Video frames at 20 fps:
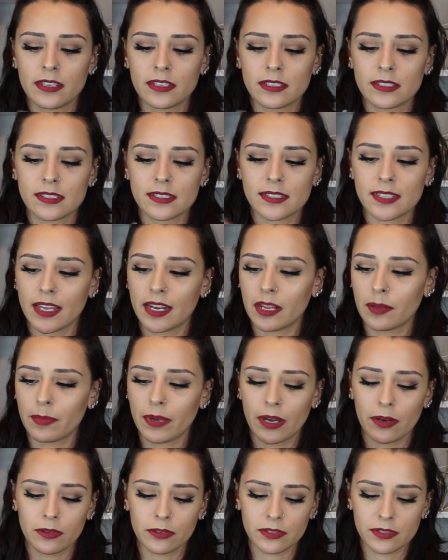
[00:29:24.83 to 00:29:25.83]
setting
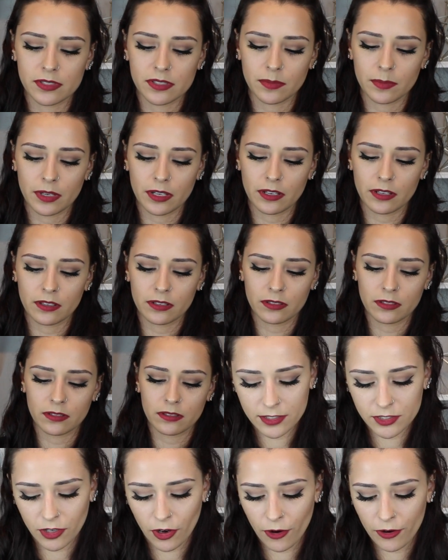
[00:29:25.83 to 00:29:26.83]
powders to me.
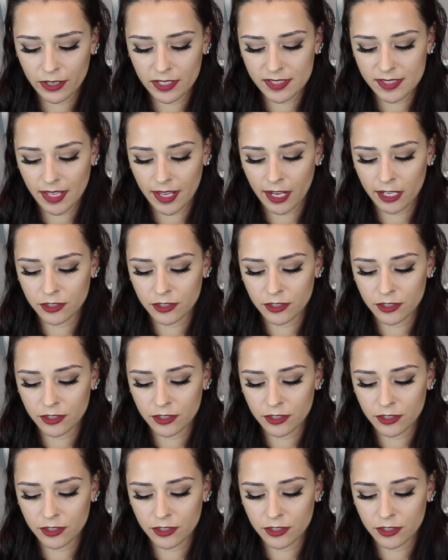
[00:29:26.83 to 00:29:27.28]
As I already said,